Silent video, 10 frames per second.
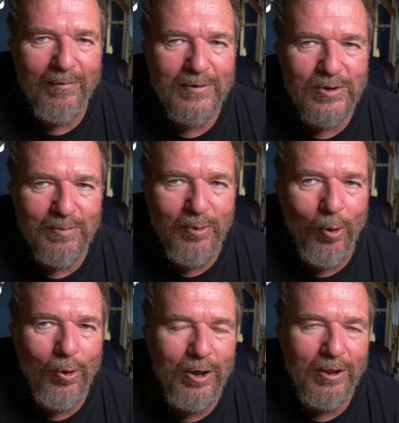
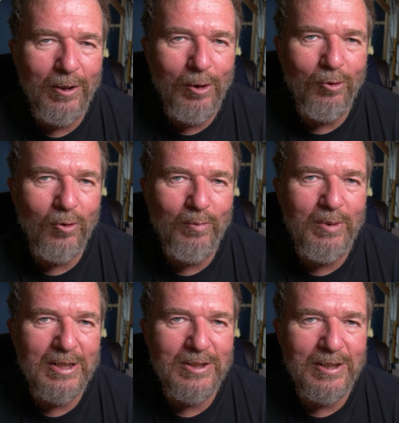supporting a local
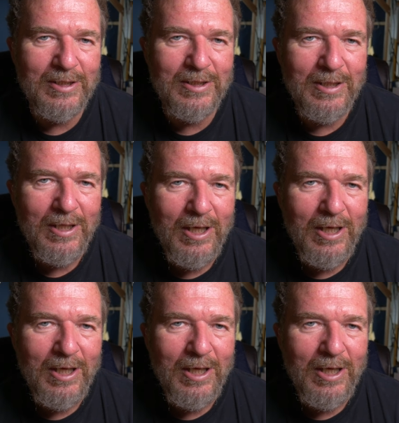business